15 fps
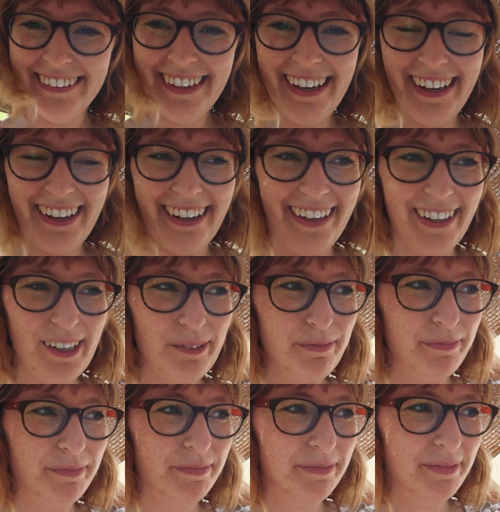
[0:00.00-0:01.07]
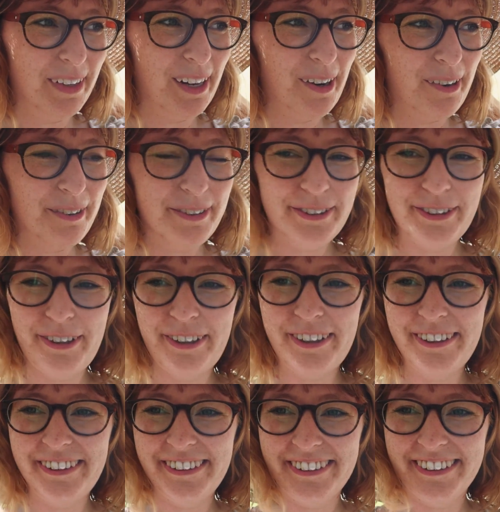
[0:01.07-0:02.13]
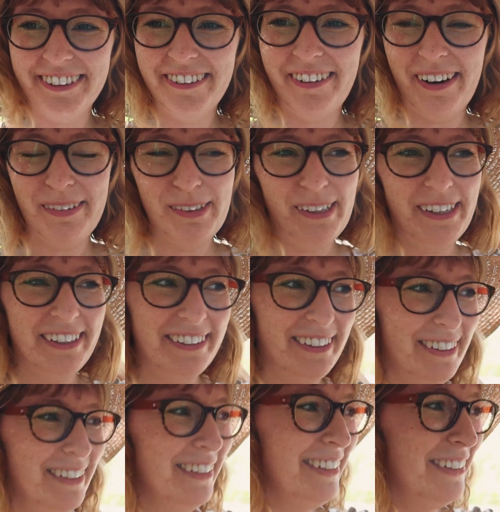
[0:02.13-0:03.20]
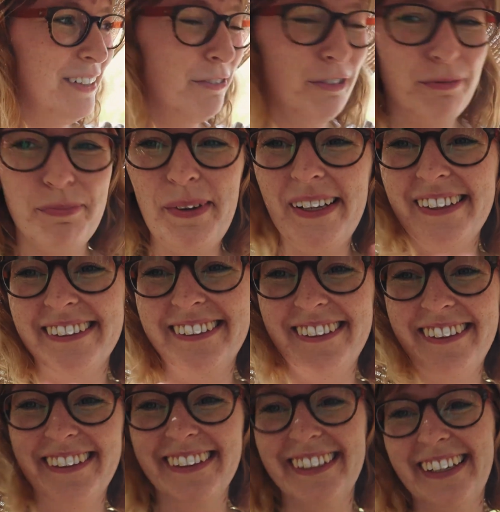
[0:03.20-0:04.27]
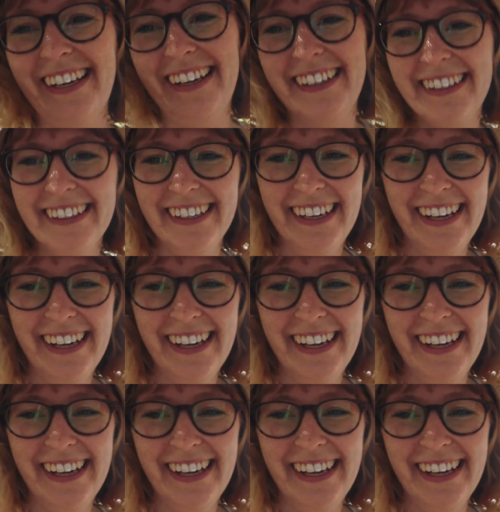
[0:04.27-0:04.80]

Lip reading: A lot of circles around the different meals during the day.